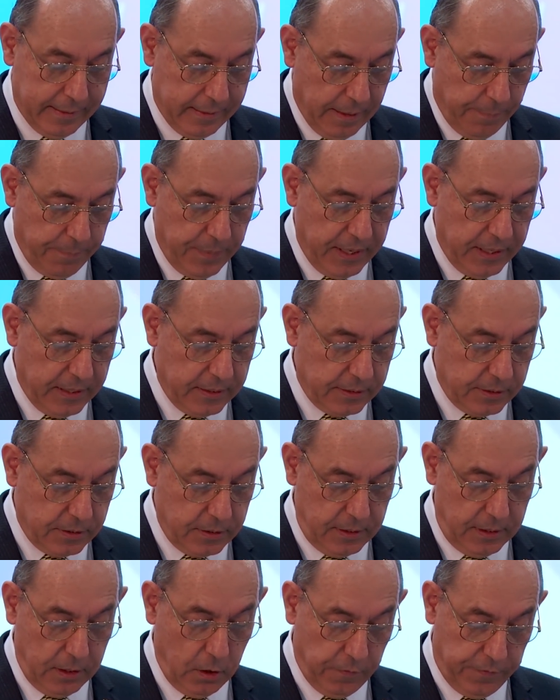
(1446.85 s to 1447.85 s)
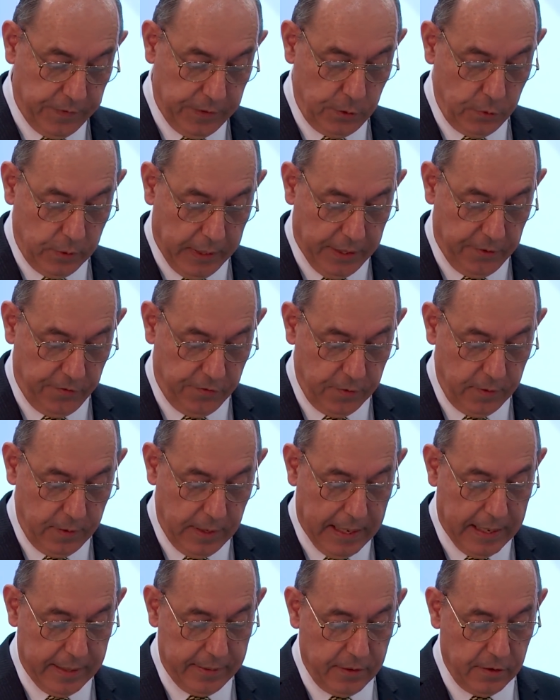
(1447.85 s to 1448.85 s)
The Ministry of
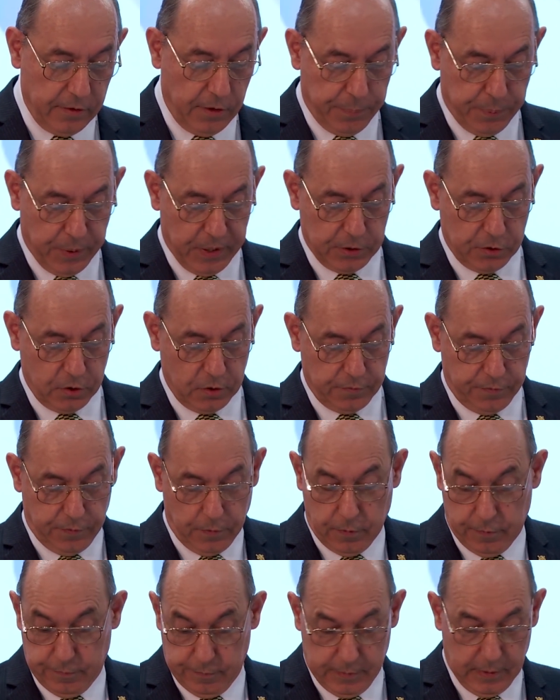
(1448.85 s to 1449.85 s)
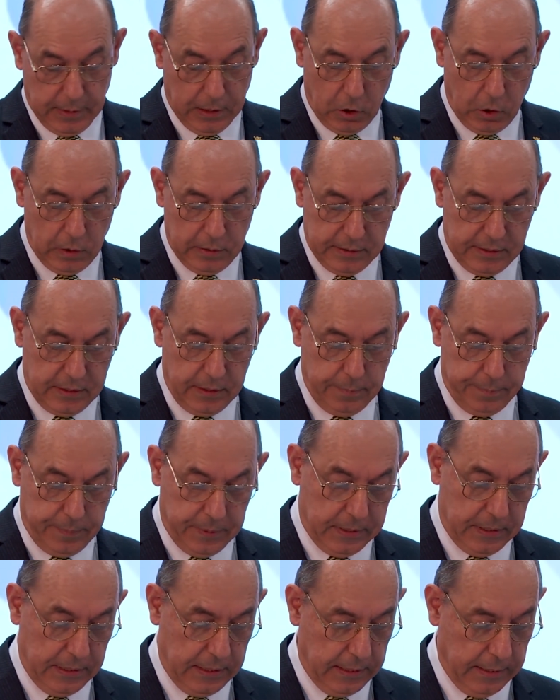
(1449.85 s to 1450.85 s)
Education, under the pressure for
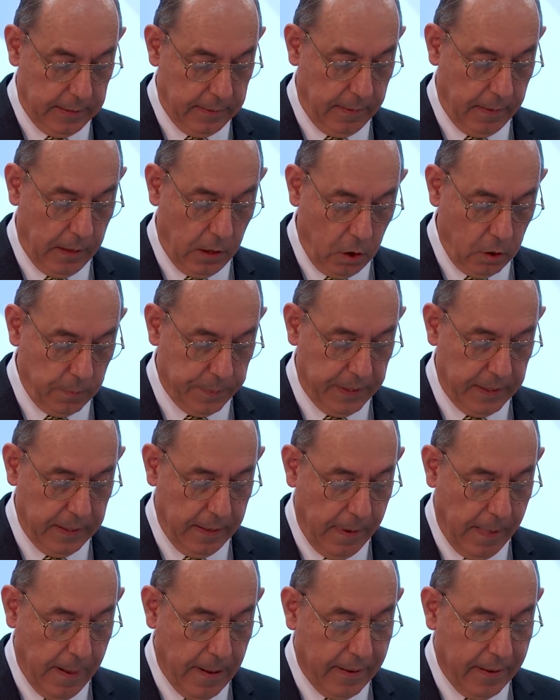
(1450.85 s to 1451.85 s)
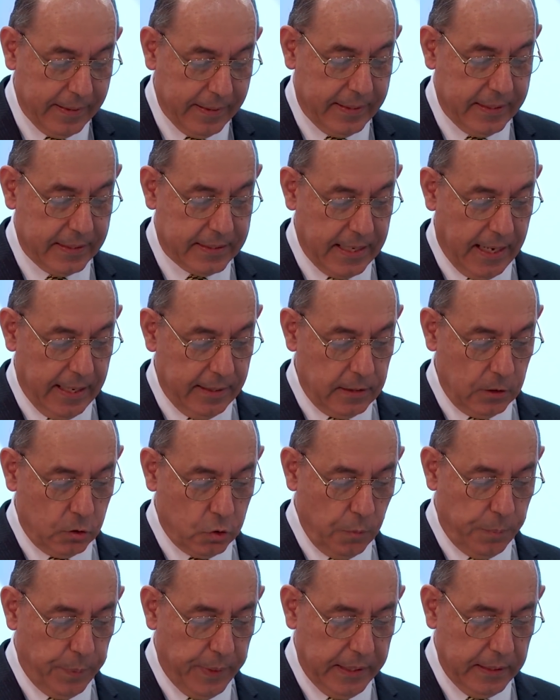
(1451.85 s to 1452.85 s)
LGBT lobby,
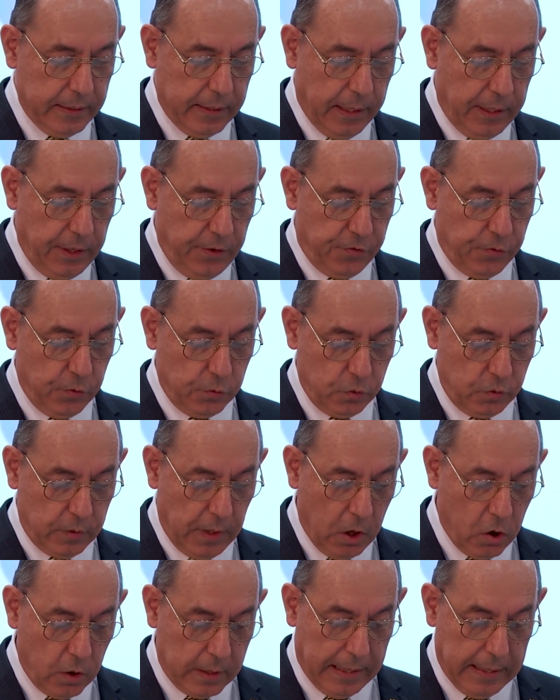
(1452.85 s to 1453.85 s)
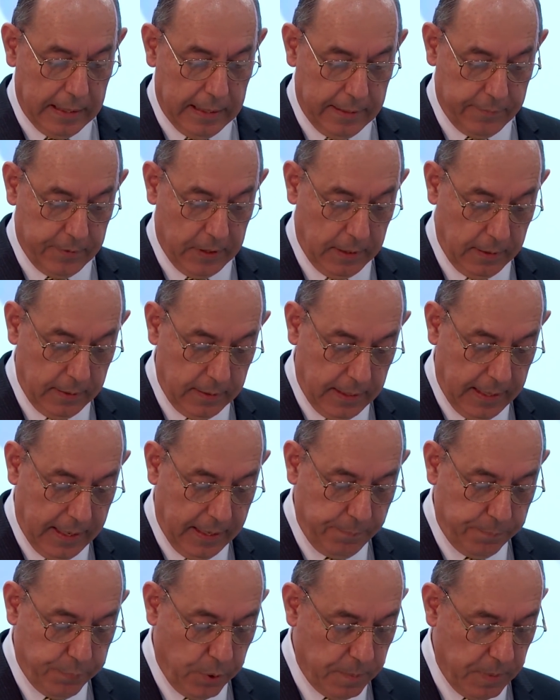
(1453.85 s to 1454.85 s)
decided to bring the issue to the local level
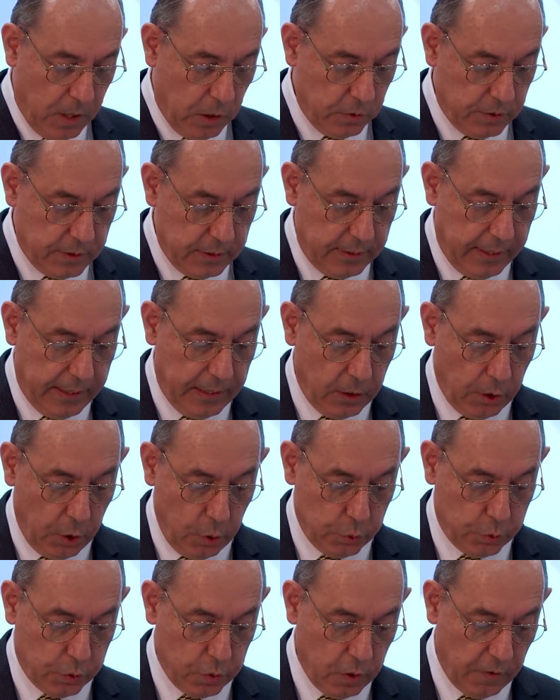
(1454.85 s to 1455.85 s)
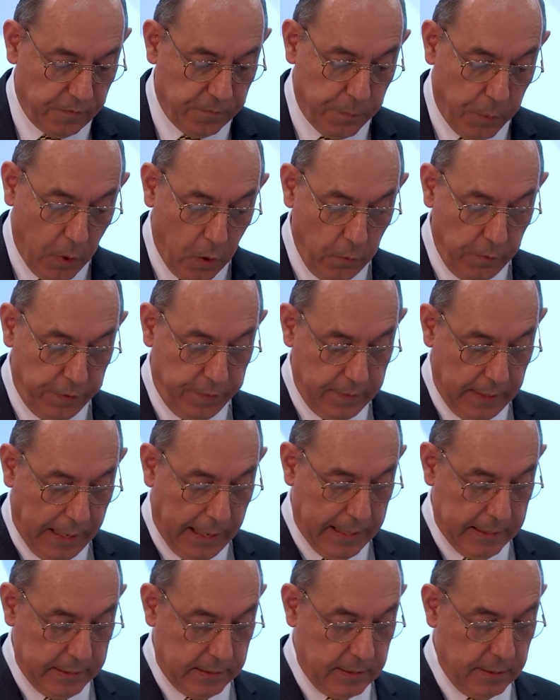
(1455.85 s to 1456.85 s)
and promoted the inclusion of both
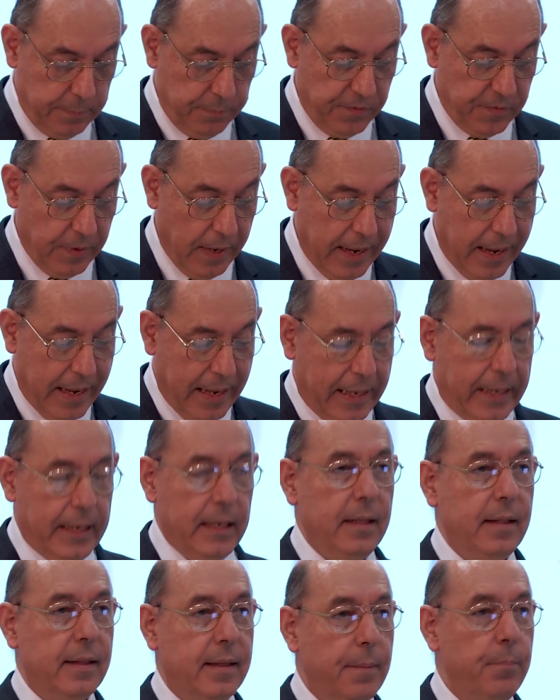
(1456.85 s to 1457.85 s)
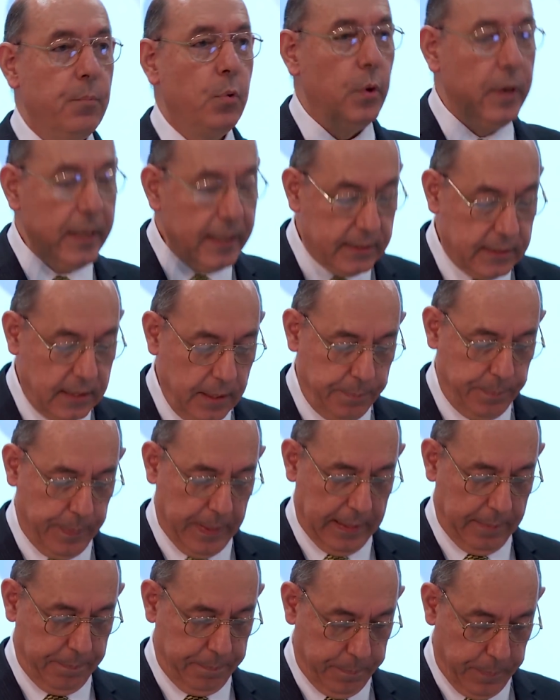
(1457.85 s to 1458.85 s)
items in the
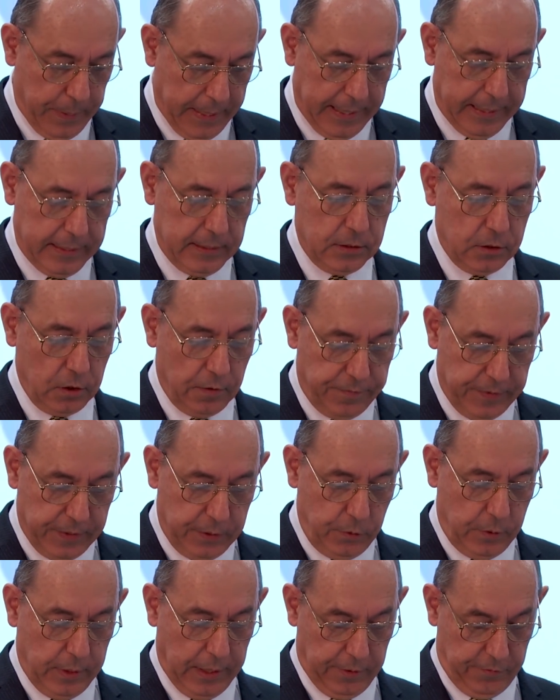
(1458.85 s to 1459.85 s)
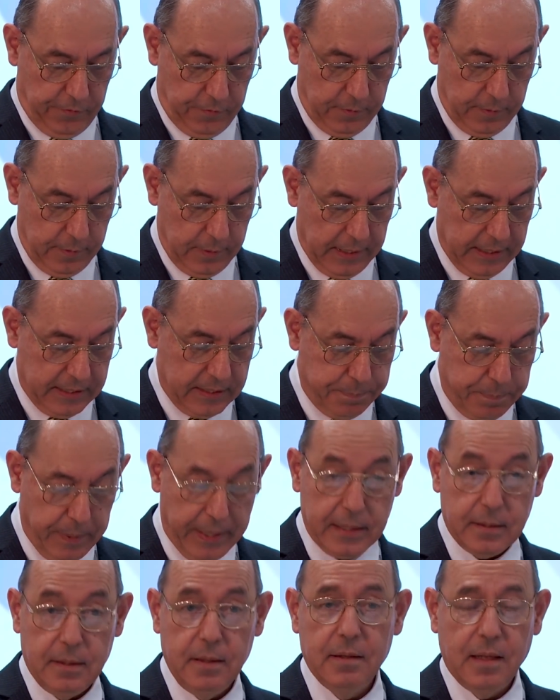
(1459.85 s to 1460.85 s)
municipal plans of education,
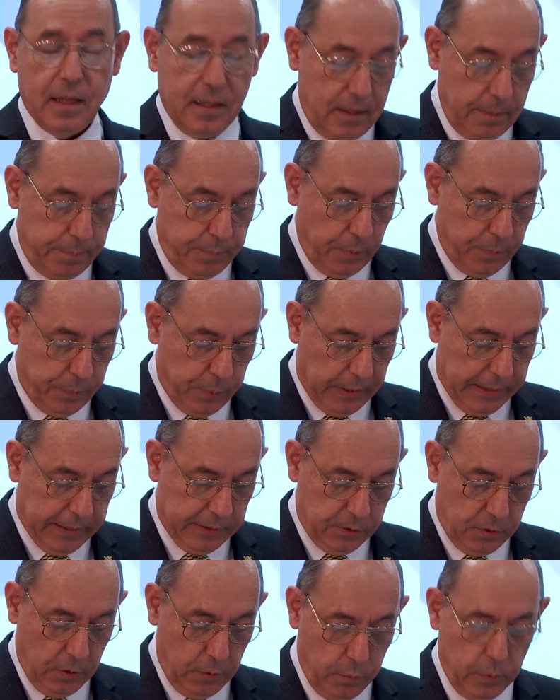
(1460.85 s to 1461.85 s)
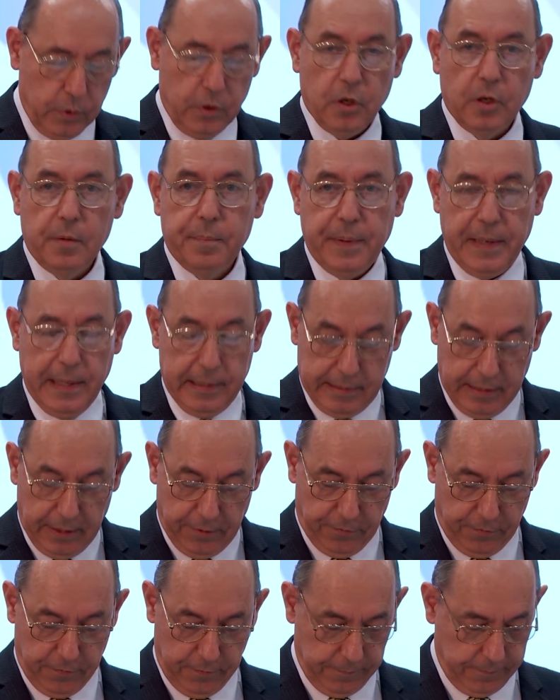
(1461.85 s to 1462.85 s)
expecting that the population would not pay
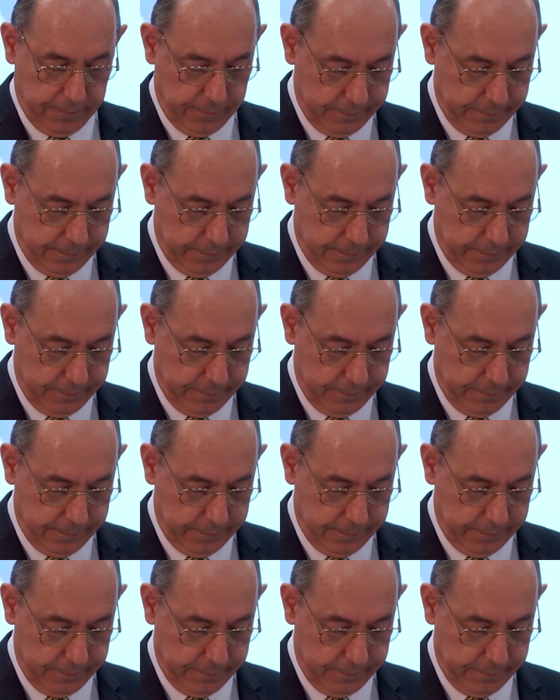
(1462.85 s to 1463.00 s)
attention.